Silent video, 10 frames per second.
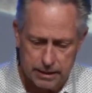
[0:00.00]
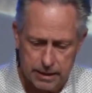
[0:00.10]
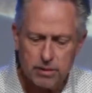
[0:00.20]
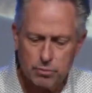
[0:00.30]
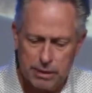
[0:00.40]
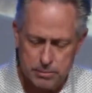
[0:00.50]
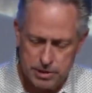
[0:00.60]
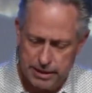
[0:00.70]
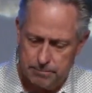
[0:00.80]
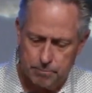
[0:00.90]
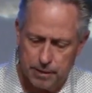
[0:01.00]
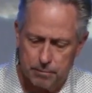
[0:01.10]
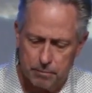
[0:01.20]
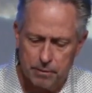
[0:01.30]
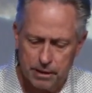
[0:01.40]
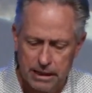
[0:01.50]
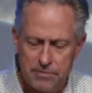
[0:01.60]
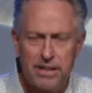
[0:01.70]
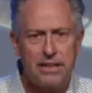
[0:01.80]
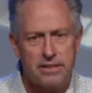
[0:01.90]
here's what I'm saying
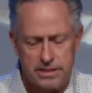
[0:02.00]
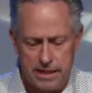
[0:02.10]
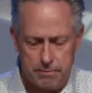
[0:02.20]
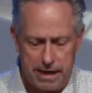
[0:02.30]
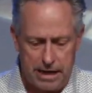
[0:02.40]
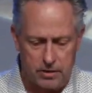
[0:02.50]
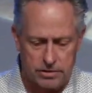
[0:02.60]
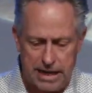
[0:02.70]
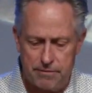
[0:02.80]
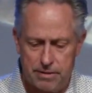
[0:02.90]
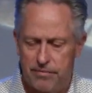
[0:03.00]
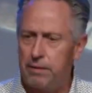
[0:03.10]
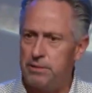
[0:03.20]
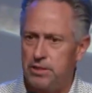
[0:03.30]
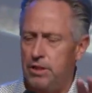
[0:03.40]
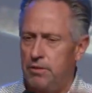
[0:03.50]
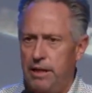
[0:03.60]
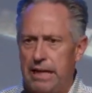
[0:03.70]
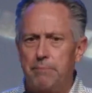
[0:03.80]
living in the same house, having a family is a good thing.